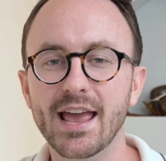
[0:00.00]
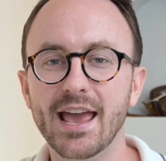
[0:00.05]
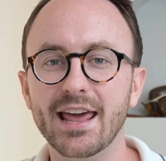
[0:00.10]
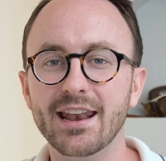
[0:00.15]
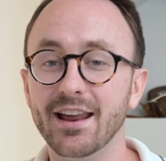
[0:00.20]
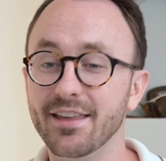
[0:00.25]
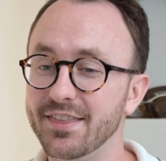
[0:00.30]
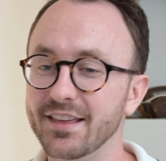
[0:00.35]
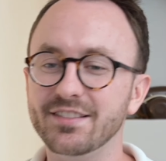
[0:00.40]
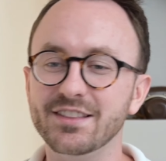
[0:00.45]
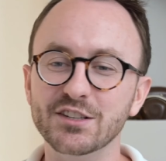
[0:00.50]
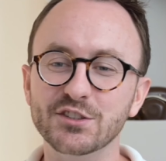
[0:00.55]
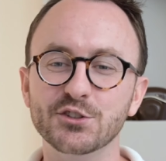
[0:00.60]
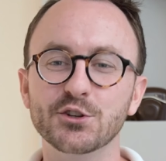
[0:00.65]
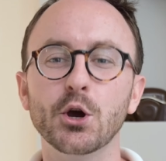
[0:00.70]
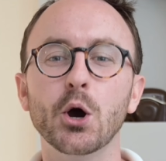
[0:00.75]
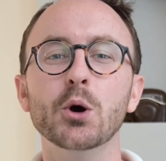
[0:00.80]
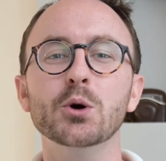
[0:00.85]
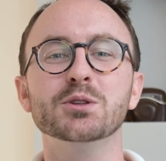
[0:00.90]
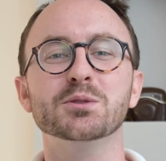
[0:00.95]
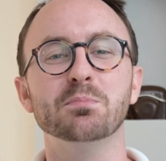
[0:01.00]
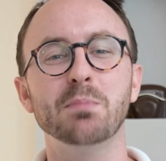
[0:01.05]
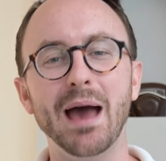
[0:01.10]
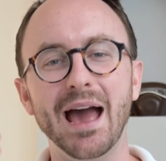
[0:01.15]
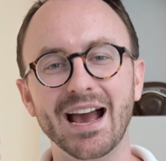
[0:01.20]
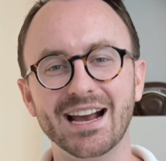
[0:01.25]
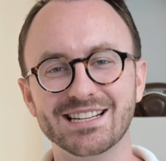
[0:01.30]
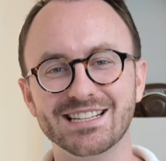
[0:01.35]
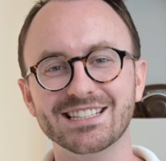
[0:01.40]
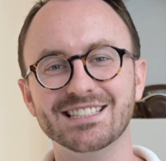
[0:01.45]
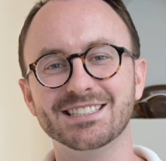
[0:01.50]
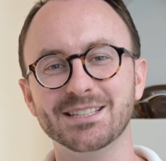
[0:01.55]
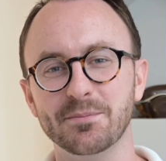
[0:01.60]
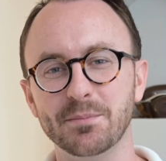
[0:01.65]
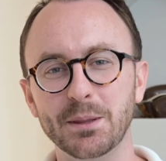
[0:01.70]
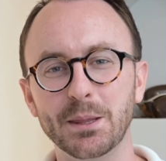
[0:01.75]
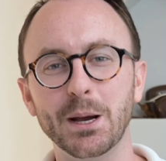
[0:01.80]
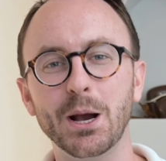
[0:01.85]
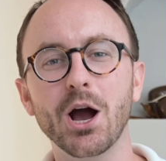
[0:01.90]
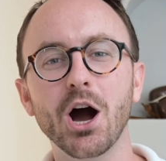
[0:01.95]
And I think this goes back to some
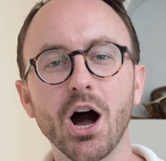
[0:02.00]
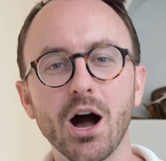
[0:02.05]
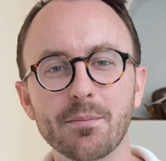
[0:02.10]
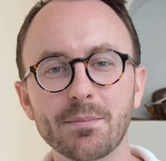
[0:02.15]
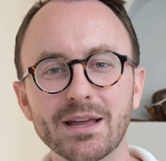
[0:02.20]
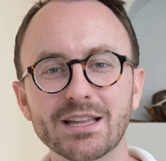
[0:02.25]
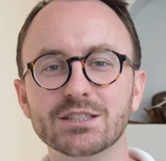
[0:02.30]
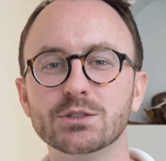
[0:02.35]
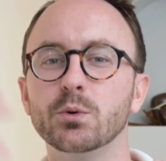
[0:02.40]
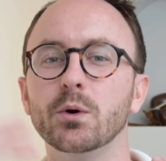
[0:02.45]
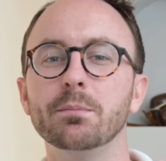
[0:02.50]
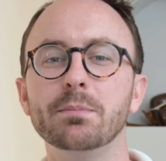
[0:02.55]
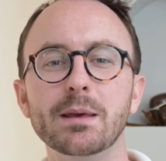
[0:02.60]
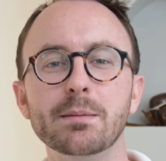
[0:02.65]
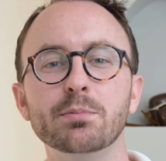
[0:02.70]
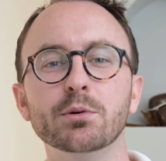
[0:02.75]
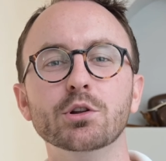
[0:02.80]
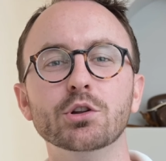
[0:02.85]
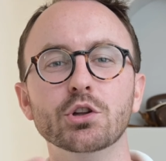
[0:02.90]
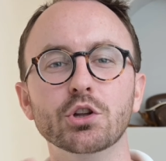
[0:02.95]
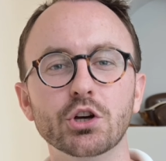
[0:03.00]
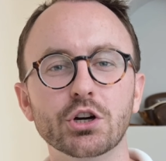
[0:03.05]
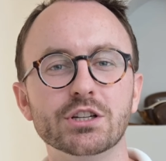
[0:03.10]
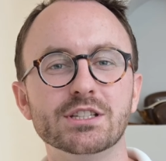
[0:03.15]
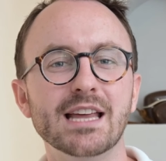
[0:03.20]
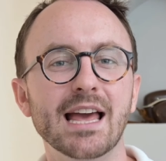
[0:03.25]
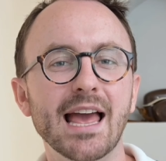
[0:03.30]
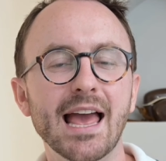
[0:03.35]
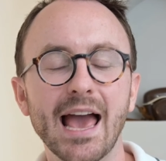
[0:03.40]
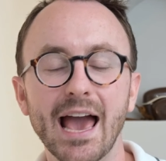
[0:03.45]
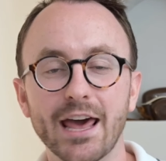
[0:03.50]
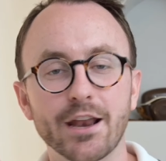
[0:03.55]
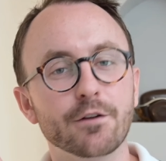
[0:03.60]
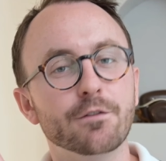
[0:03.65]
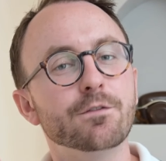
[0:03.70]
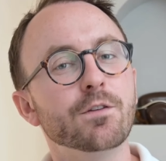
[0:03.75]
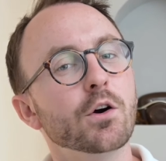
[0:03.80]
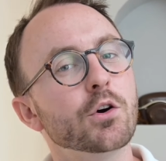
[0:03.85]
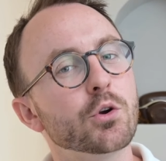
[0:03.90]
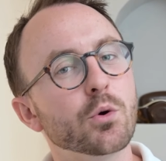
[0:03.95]
of the comments where people looked at a
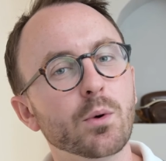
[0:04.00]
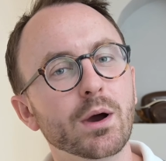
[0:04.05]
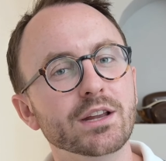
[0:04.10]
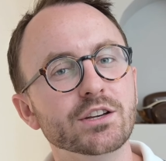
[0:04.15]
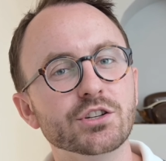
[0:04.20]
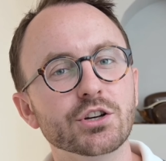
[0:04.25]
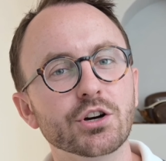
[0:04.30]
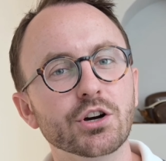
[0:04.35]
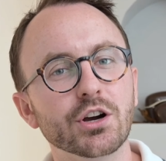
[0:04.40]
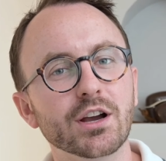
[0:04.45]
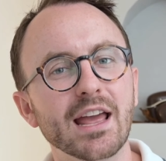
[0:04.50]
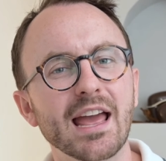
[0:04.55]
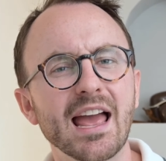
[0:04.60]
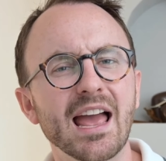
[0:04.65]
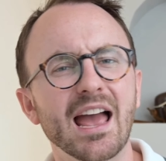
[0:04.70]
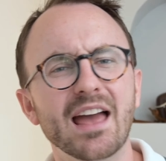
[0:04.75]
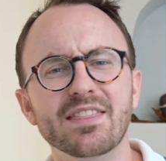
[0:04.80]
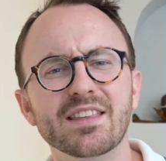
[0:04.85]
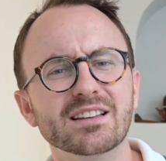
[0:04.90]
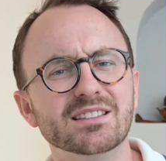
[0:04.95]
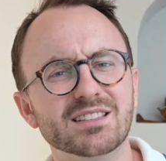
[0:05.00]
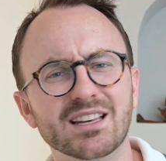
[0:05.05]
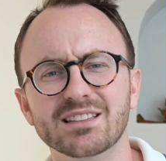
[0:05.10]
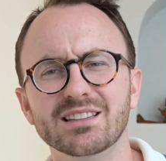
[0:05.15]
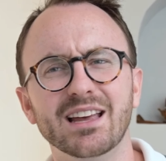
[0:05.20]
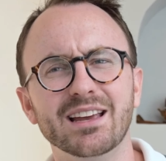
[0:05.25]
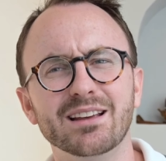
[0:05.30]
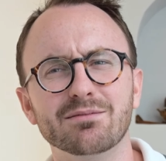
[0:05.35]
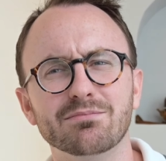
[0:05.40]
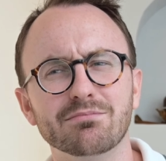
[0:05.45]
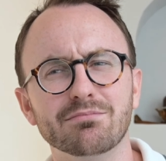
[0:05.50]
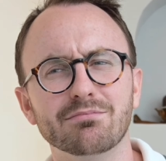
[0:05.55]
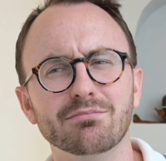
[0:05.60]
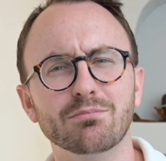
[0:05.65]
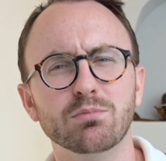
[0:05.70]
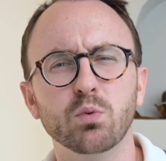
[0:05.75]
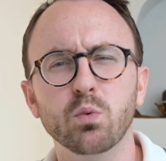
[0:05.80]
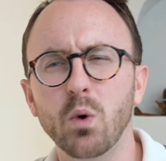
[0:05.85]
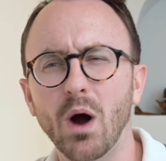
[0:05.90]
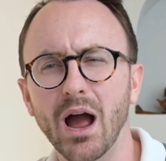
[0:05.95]
photo I took and they said like,
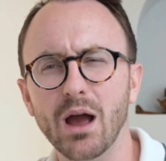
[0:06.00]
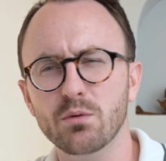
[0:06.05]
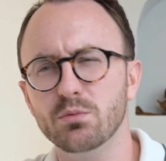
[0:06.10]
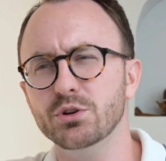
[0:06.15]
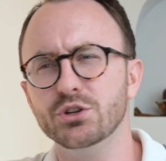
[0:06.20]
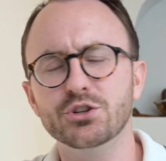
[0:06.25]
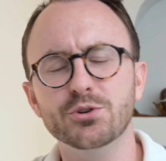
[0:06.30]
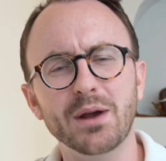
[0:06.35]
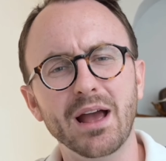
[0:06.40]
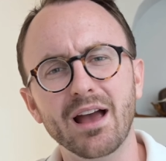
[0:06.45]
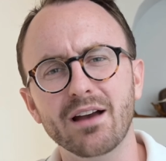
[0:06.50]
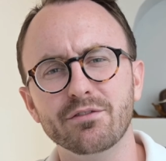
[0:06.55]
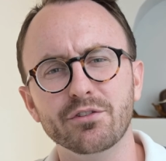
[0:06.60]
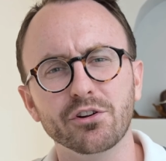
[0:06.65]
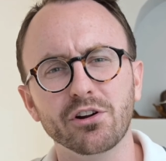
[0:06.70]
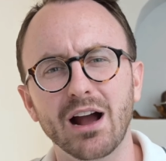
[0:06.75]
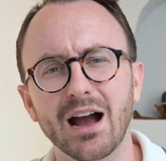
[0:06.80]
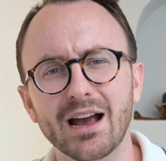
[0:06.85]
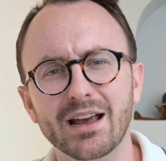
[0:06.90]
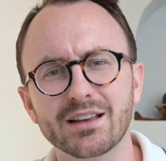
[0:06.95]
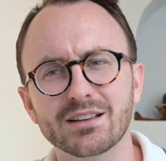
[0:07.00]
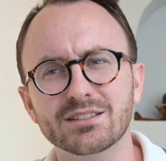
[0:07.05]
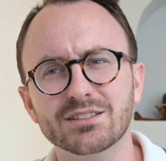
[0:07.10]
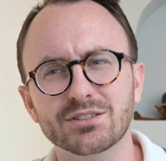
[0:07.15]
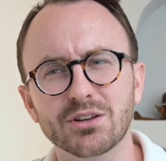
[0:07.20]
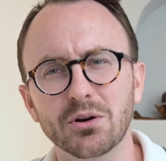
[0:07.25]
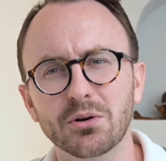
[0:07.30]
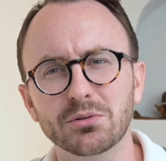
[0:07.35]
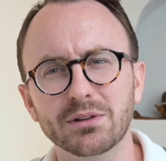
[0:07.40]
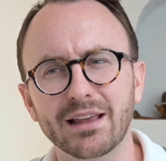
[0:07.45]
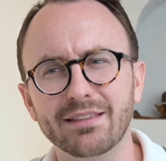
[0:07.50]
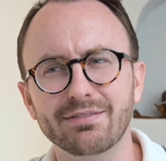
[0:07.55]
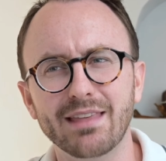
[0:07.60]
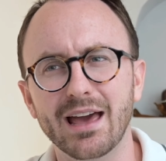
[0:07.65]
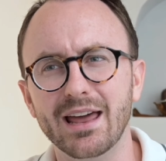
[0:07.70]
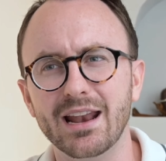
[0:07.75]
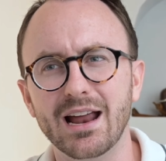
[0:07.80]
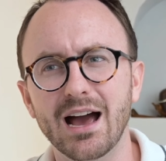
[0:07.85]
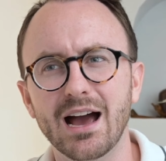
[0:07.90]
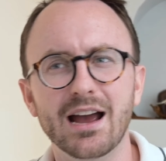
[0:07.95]
why would you have your ISO like
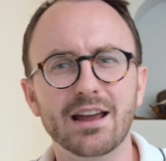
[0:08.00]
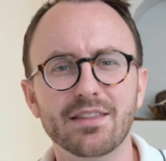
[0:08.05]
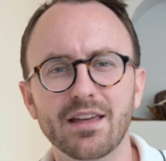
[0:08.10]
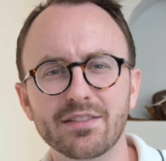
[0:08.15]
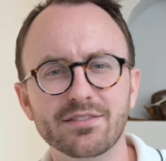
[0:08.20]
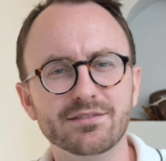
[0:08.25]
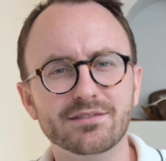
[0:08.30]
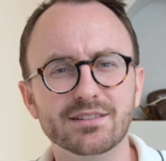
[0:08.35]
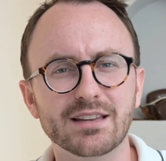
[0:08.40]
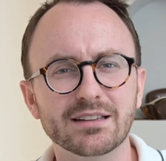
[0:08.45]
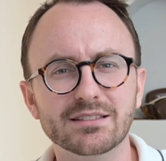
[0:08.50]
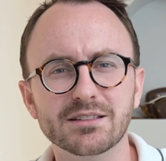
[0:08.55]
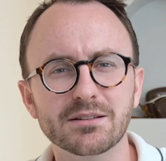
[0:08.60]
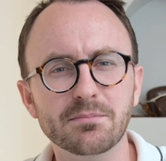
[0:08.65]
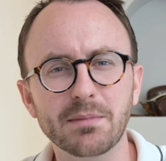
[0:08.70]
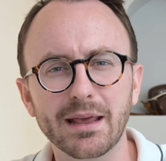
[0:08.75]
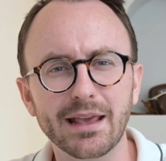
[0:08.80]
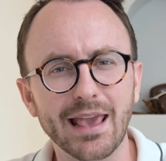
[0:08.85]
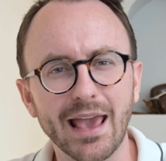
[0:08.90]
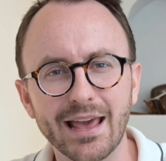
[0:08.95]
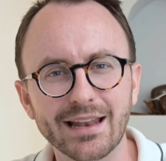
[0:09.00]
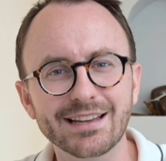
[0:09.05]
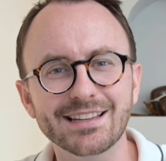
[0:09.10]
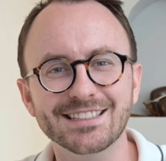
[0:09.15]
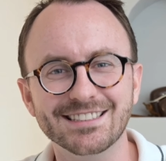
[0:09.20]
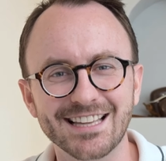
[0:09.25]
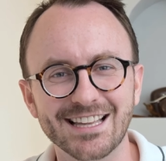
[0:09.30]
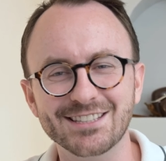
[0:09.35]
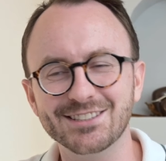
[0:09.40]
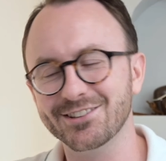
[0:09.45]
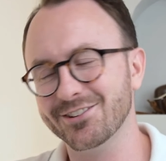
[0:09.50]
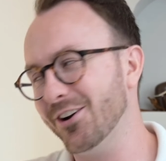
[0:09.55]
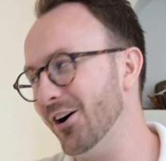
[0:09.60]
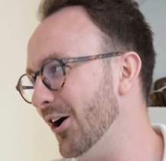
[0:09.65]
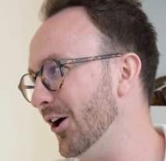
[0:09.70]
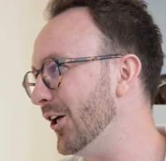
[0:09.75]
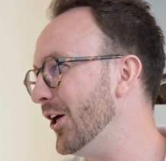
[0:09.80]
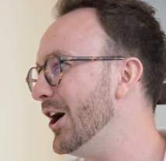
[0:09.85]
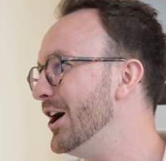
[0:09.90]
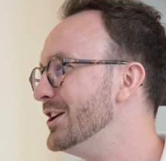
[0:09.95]
that high? That doesn't make any sense at
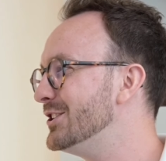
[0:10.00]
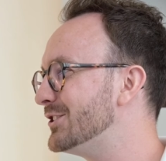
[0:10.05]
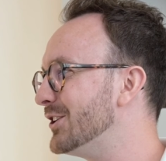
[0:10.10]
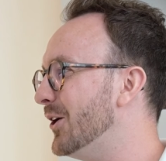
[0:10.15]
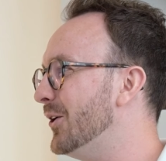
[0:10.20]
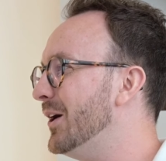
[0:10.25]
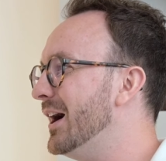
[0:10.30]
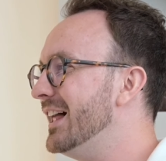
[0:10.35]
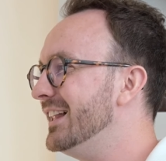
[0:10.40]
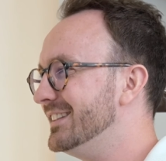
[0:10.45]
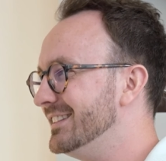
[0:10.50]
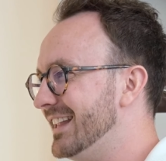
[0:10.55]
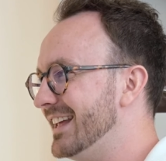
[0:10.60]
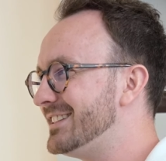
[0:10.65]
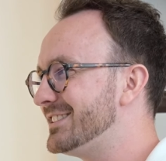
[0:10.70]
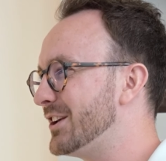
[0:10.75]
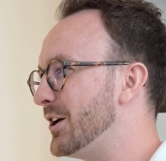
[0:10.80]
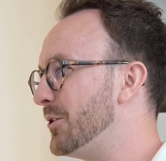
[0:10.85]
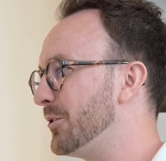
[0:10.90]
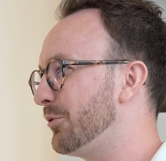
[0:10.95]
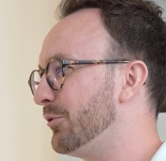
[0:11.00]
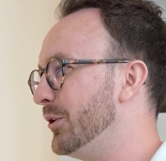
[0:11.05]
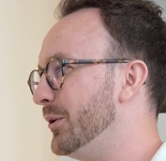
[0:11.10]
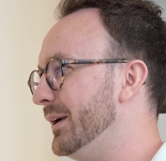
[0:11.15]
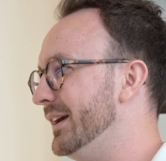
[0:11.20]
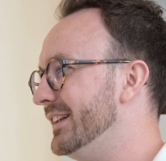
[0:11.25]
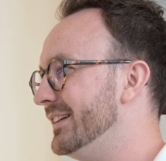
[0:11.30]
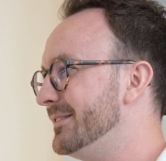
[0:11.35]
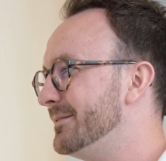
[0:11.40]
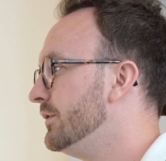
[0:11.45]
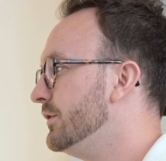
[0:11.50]
all. So let's go through it.